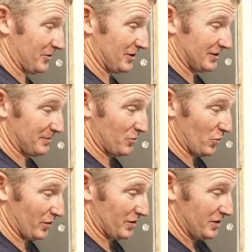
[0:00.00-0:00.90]
the, on the
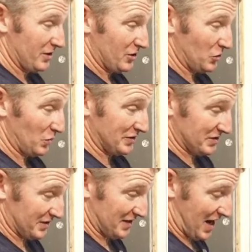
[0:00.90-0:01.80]
board. You
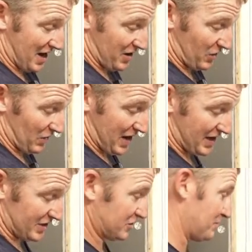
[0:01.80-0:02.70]
want this
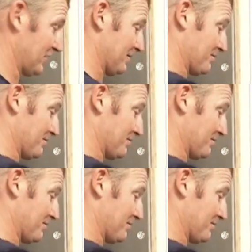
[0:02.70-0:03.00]
entire edge